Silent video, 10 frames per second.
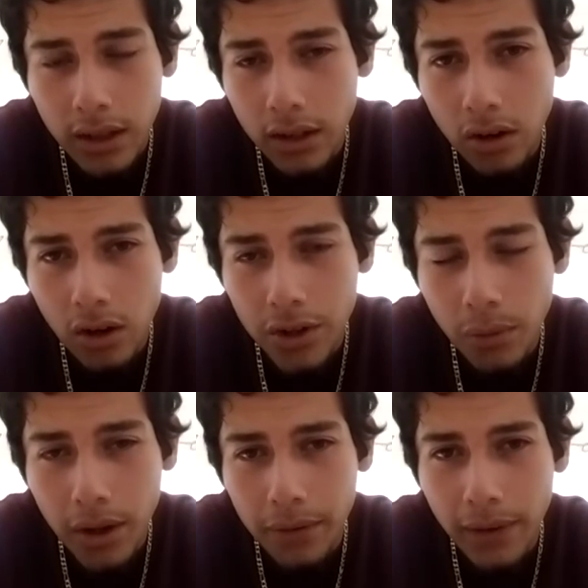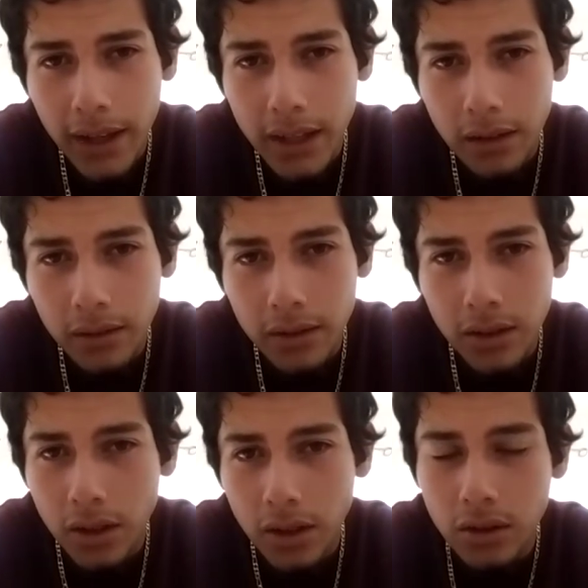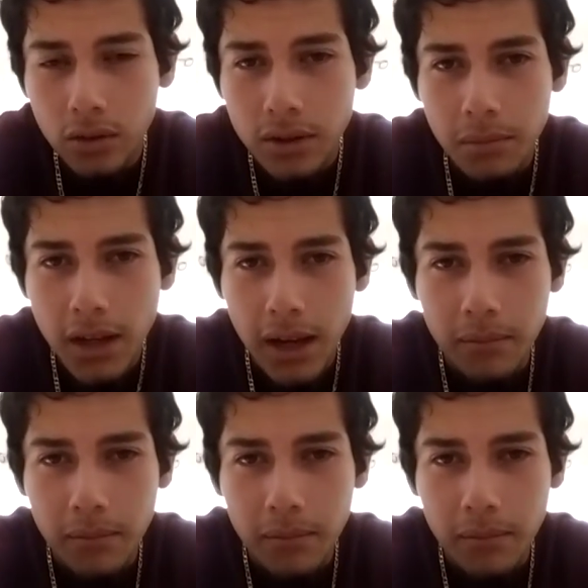or you want to fight it. You're gonna do some time.